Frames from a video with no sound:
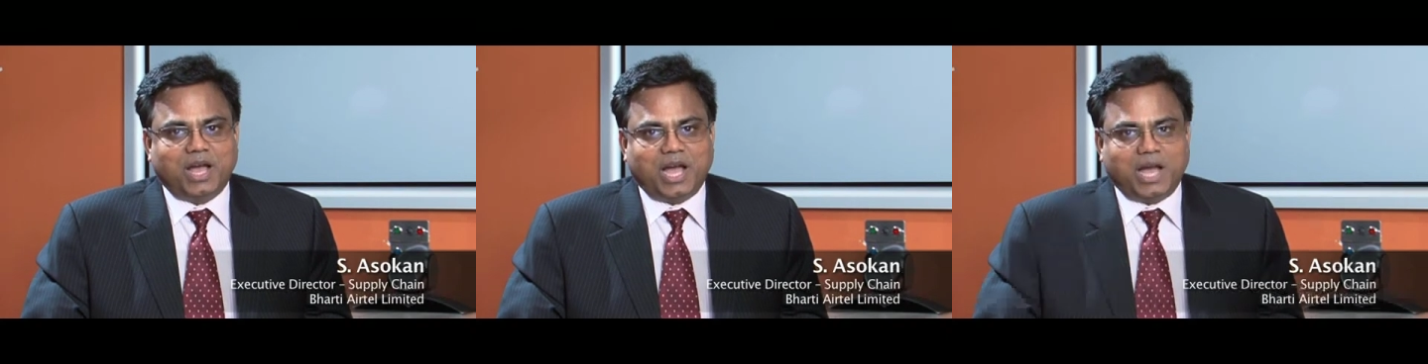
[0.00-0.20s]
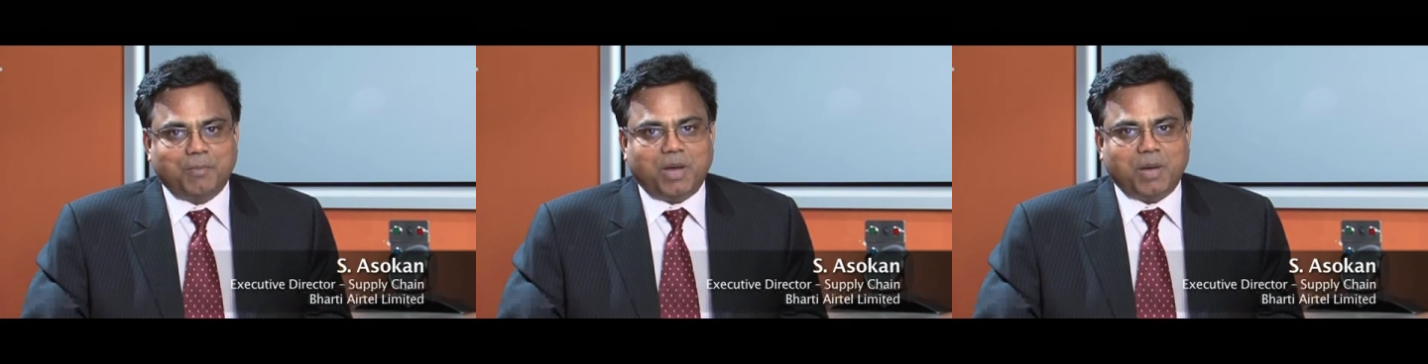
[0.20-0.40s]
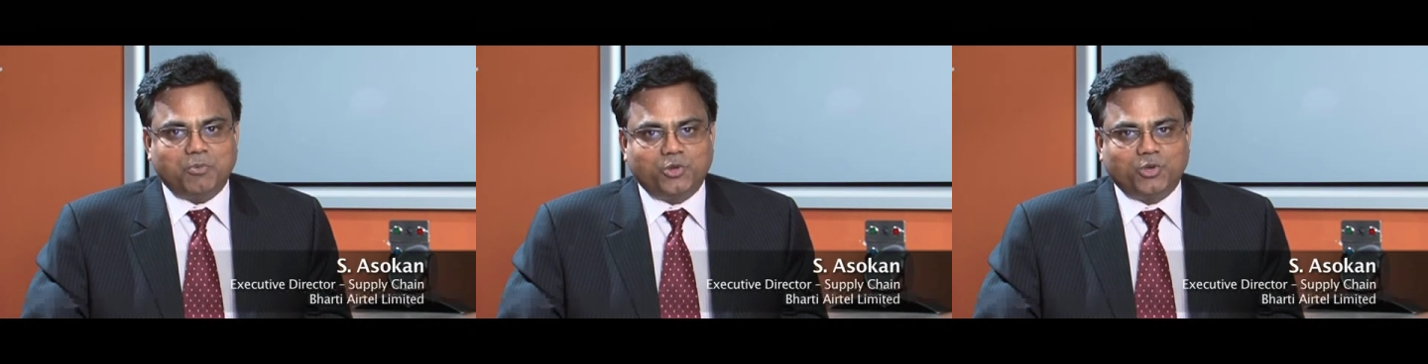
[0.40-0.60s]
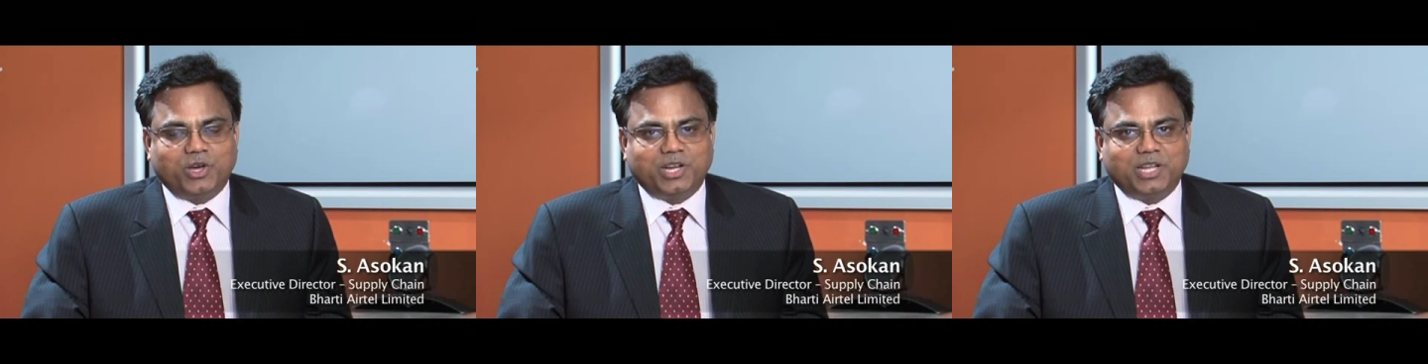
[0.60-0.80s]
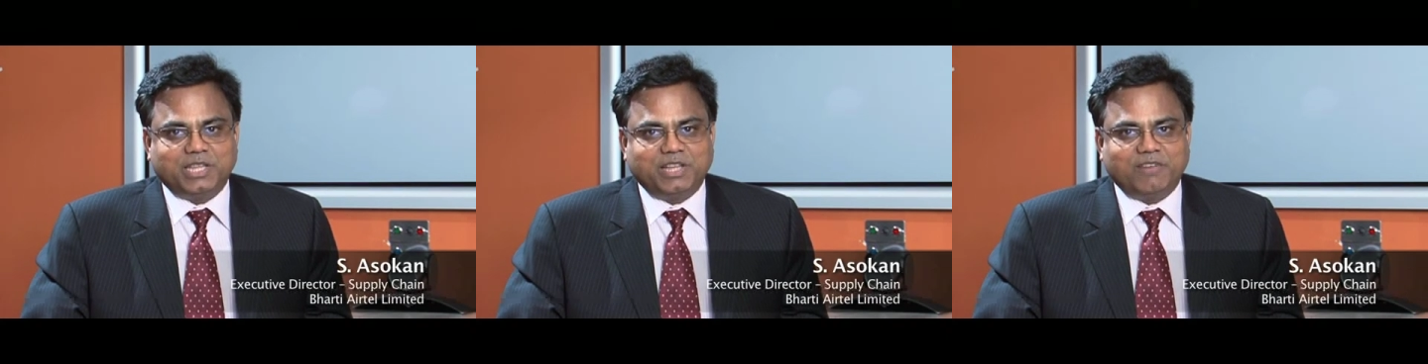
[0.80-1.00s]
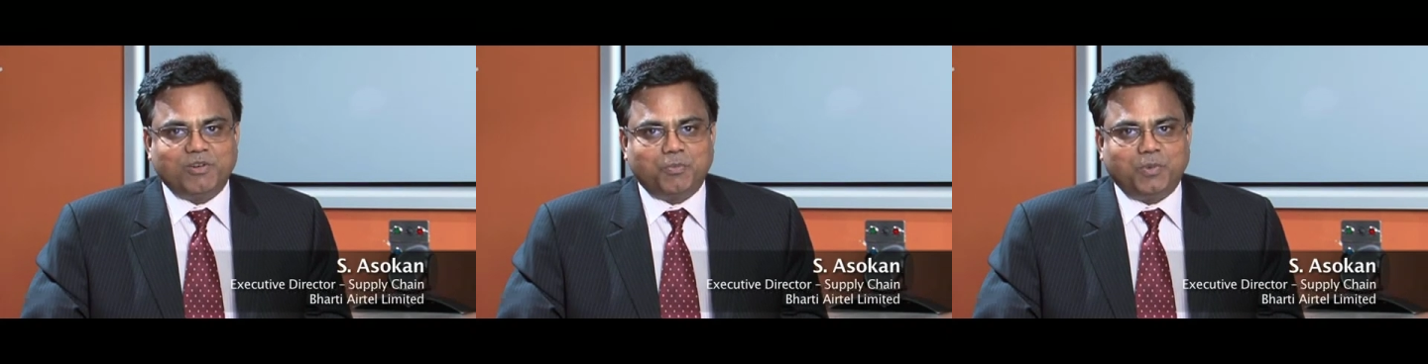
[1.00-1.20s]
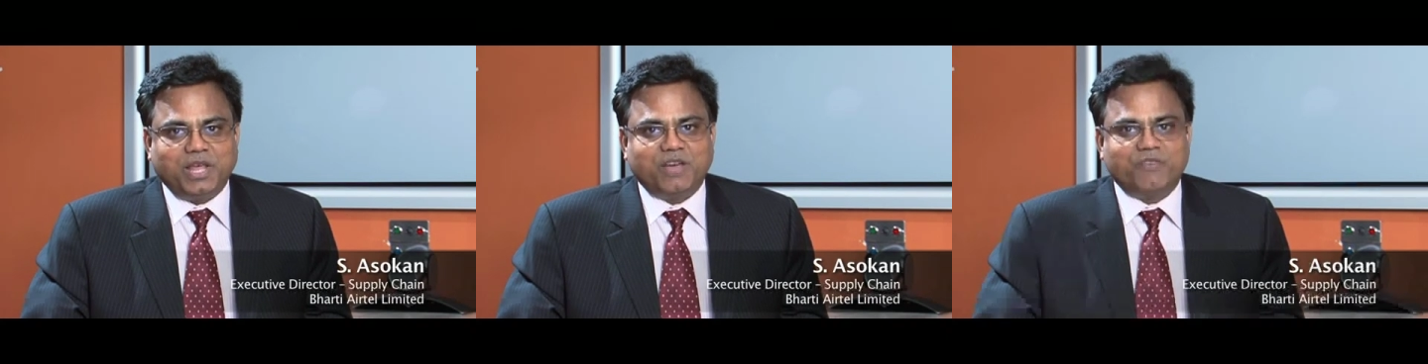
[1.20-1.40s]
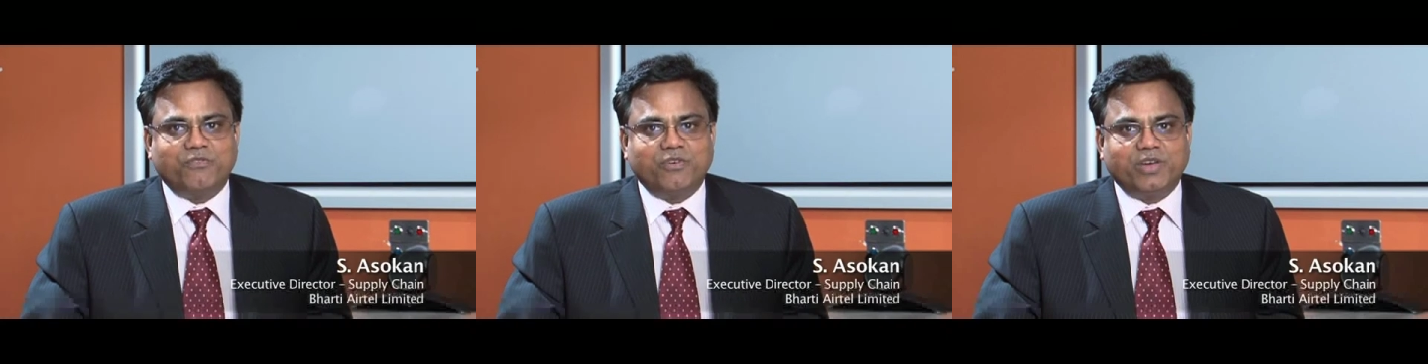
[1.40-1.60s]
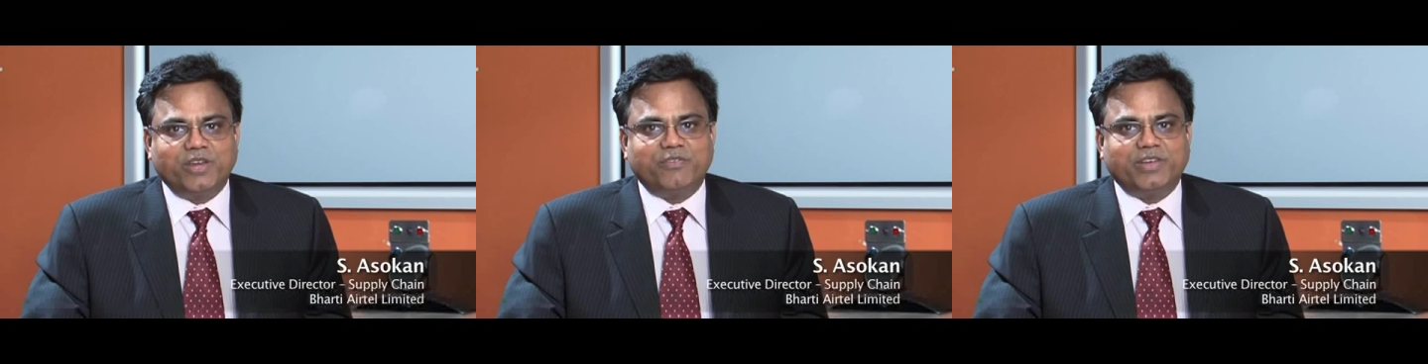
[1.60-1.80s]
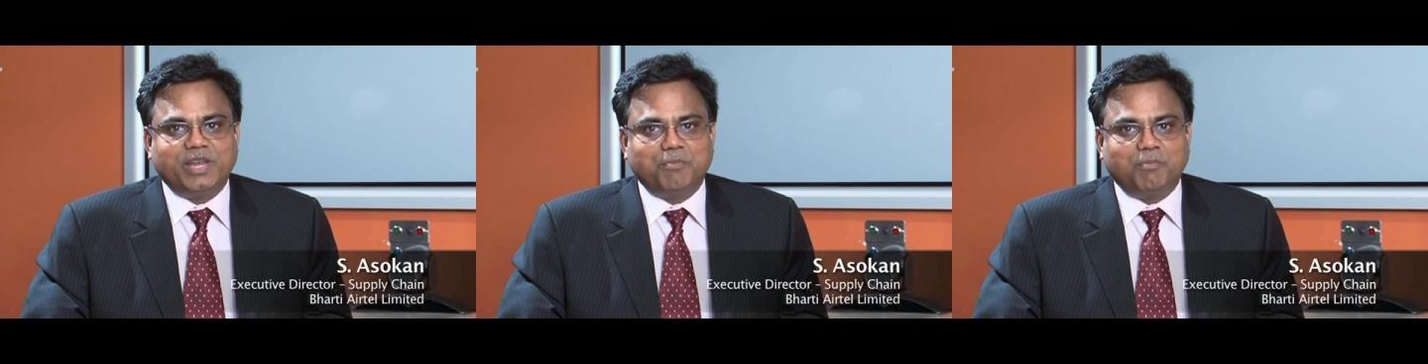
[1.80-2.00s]
I'm sure they will play a
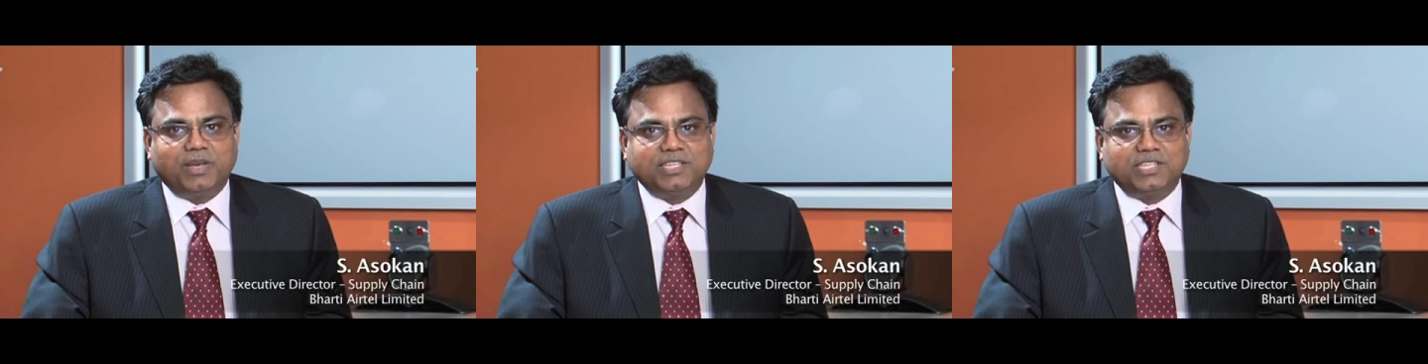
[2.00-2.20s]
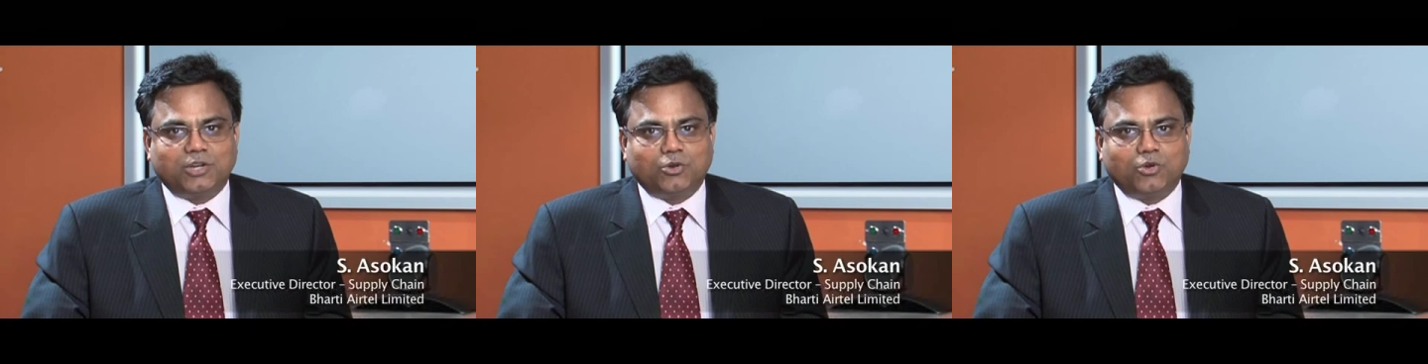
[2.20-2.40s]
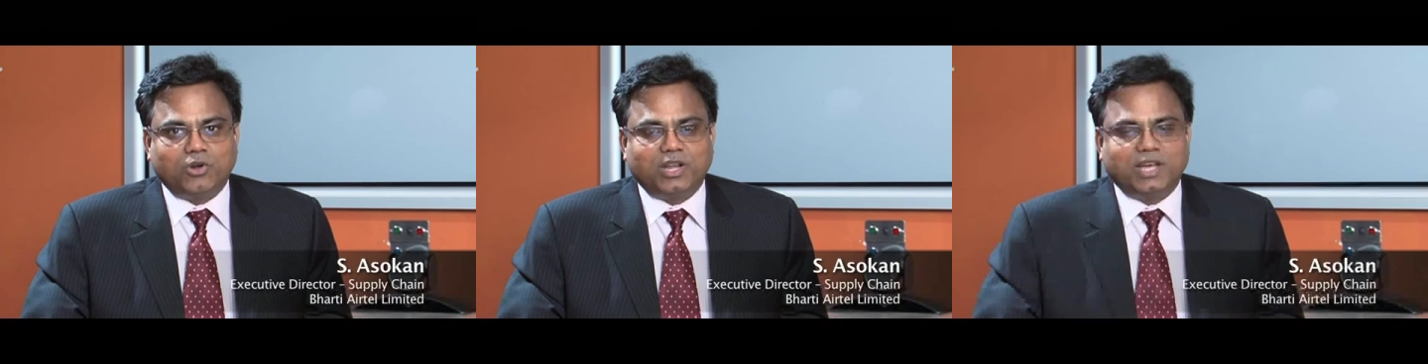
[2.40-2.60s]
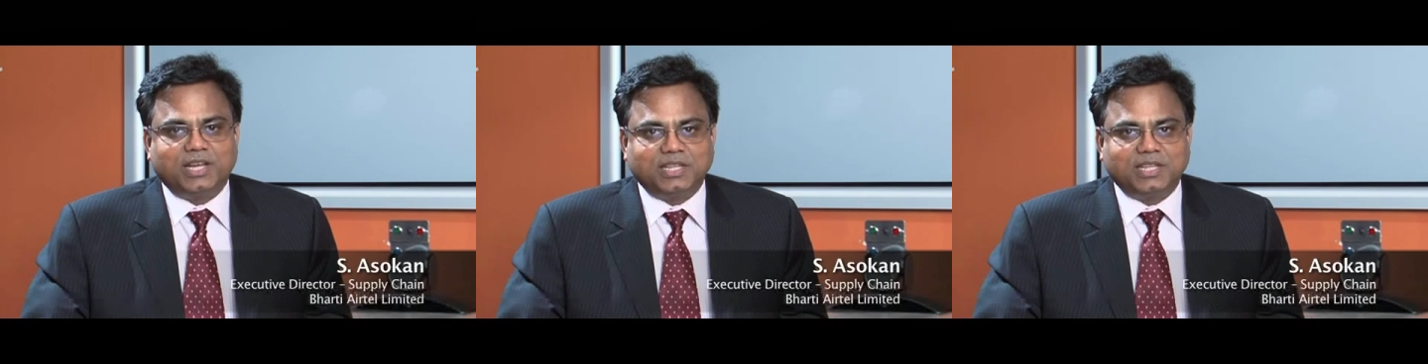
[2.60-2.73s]
very major role